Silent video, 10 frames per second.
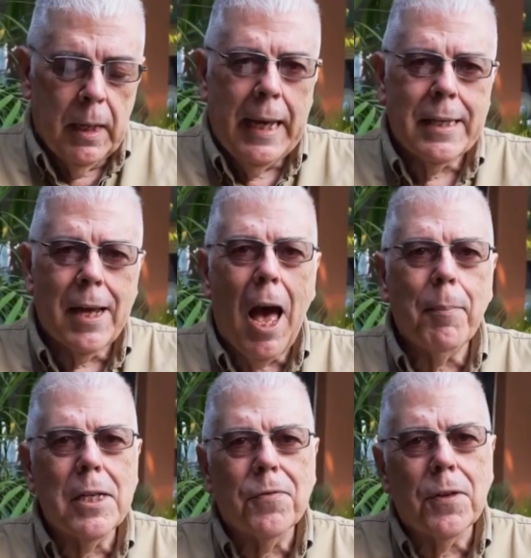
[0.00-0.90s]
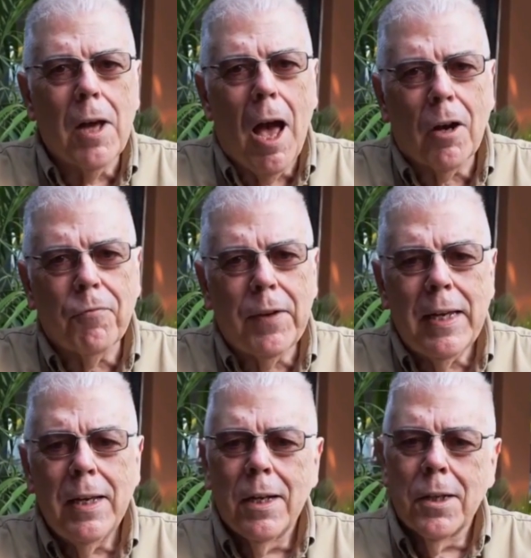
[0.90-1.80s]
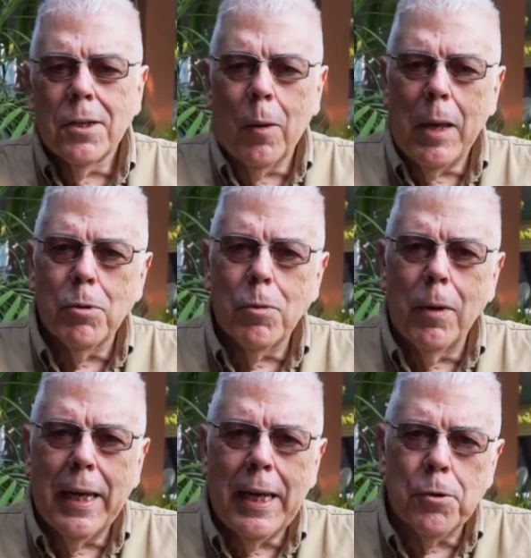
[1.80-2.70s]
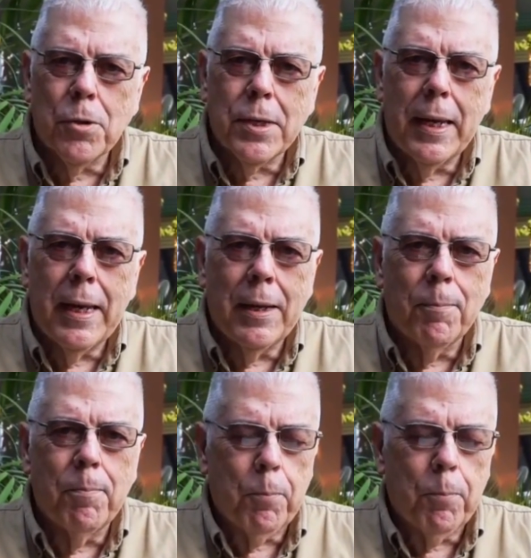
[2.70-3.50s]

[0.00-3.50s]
His hobby's photography, so he was really interested in